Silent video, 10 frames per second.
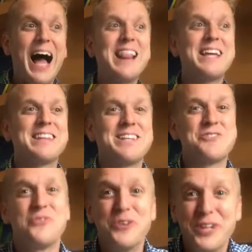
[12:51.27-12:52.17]
I like that
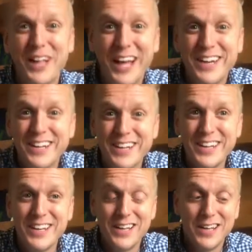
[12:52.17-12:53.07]
story a lot.
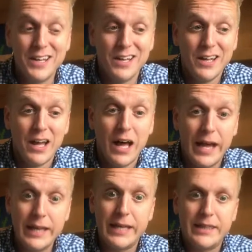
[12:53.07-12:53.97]

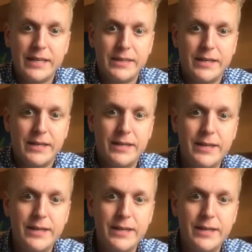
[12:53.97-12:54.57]
I like that the